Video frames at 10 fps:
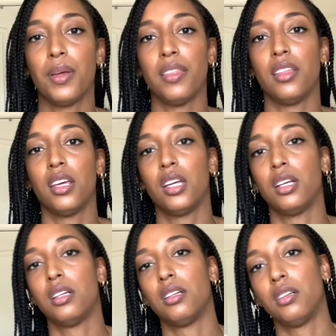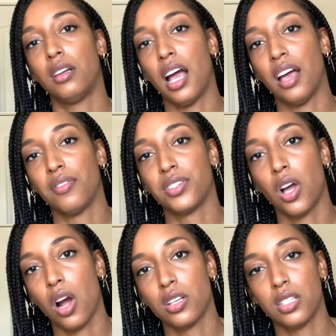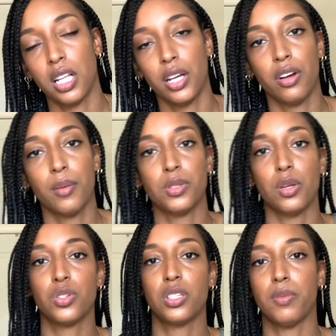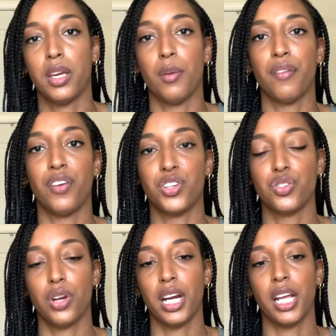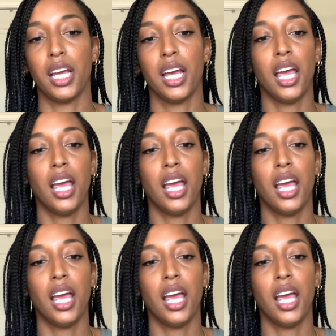And then I have scars to clear up. So it was just becoming frustrating.